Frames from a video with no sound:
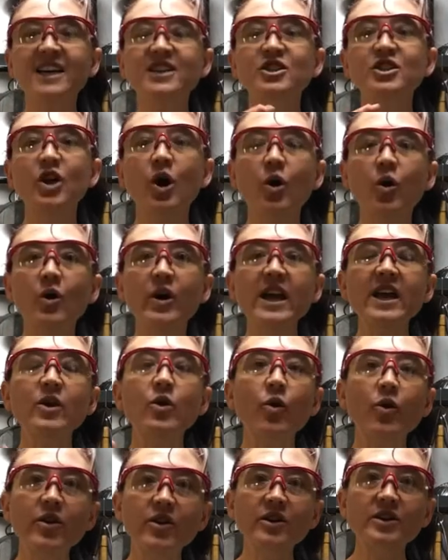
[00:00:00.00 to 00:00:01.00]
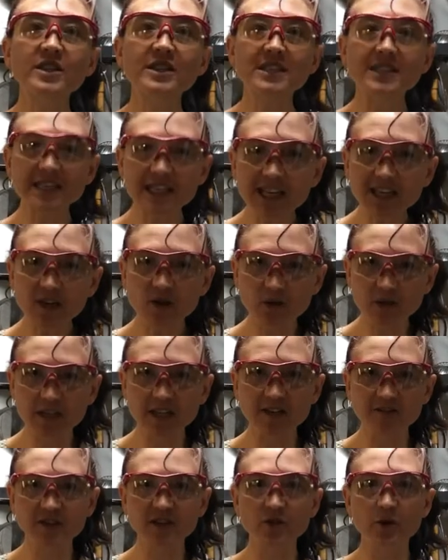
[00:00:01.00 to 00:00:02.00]
So in order to see those
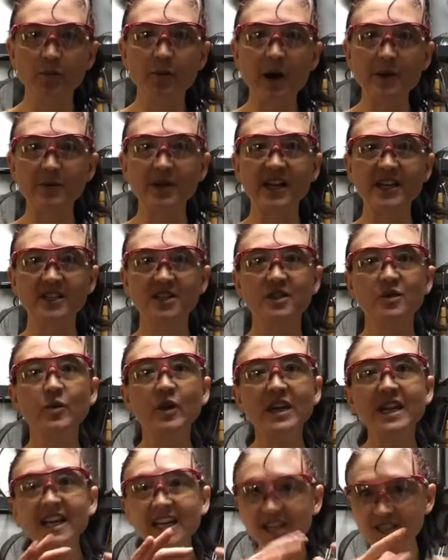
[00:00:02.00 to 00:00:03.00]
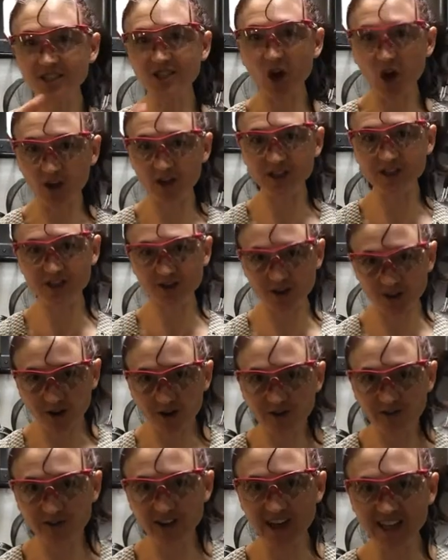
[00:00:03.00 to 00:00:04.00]
individual populations, we need a solid
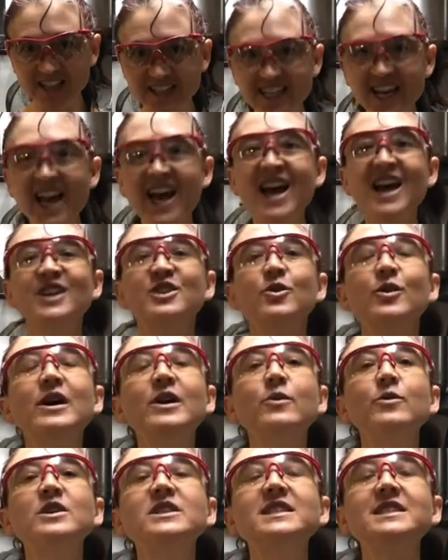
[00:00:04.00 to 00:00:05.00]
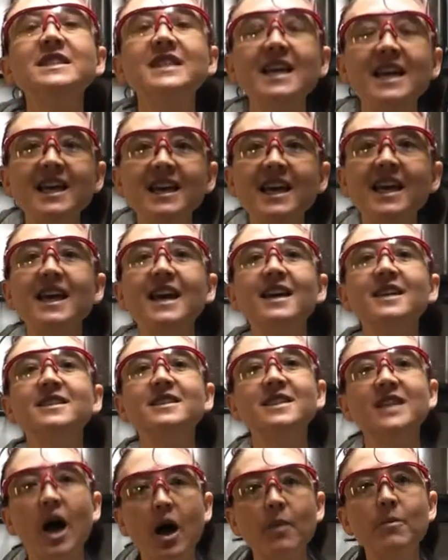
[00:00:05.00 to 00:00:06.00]
surface. So he was seeking
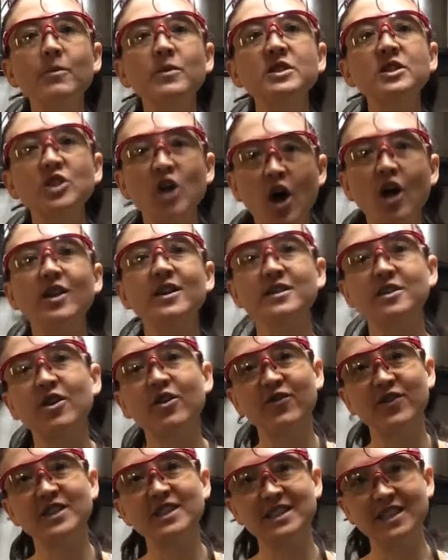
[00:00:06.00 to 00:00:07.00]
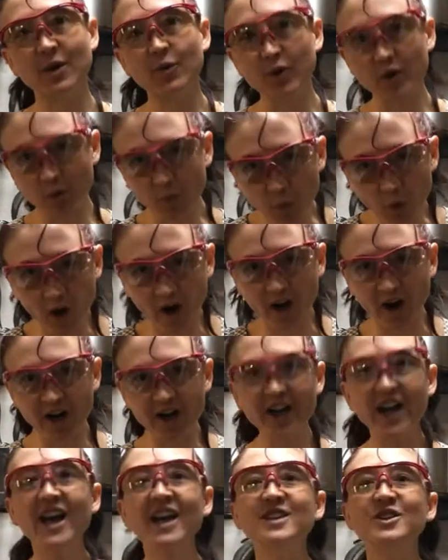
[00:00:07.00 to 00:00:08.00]
some solid surface that would
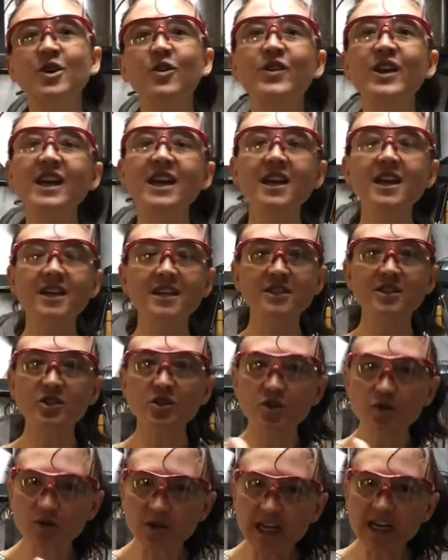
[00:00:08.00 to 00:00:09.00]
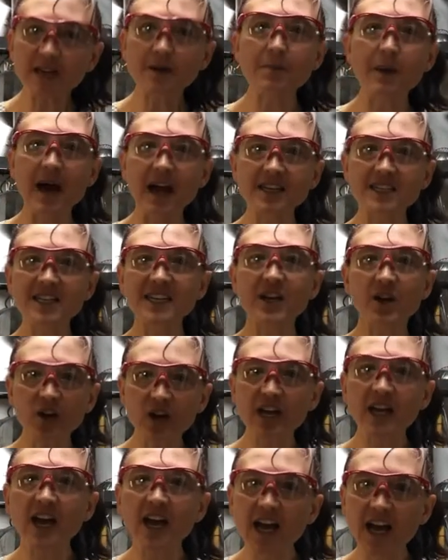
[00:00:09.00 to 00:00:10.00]
work so that he could streak
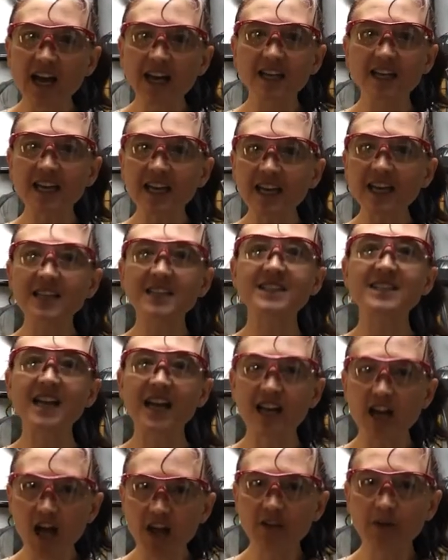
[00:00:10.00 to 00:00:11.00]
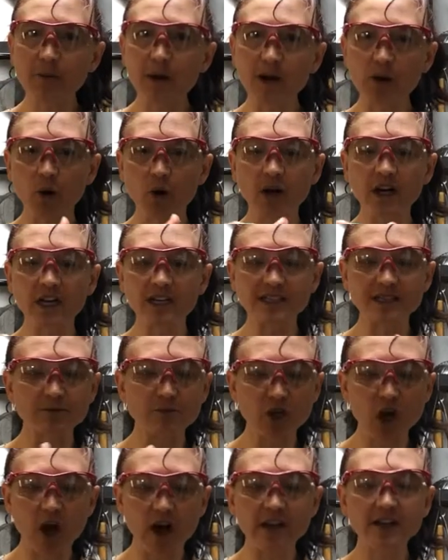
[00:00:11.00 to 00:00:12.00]
bacteria and yeast and other
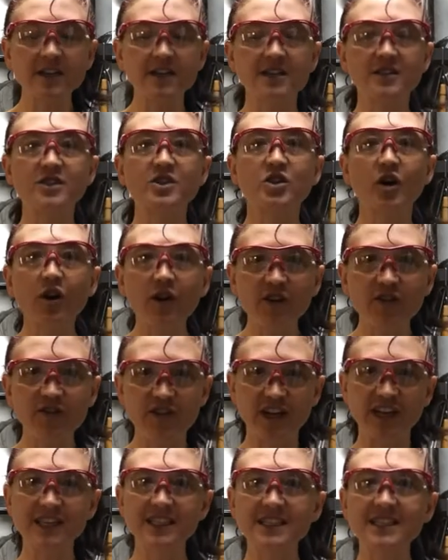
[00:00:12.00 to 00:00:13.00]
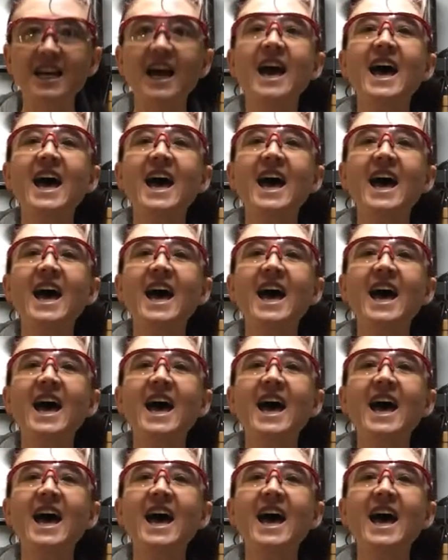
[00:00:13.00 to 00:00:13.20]
microorganisms onto the surface